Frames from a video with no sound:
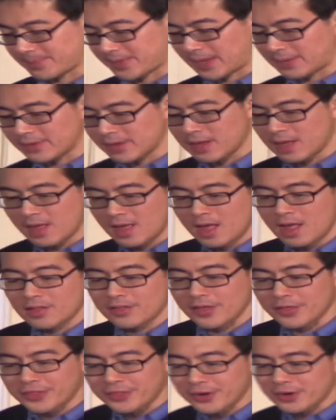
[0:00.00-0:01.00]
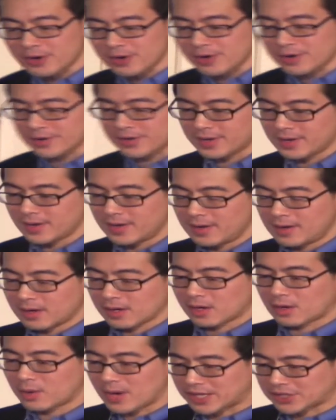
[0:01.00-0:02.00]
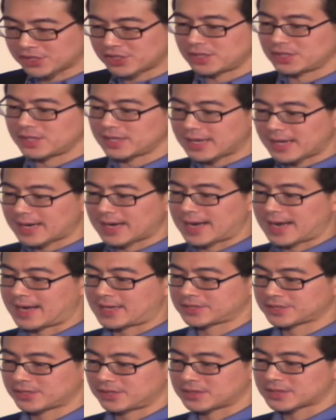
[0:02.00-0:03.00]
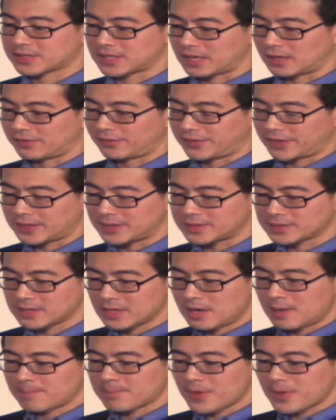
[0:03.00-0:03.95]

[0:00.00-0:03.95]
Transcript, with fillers: And the, the third question you got ask yourself is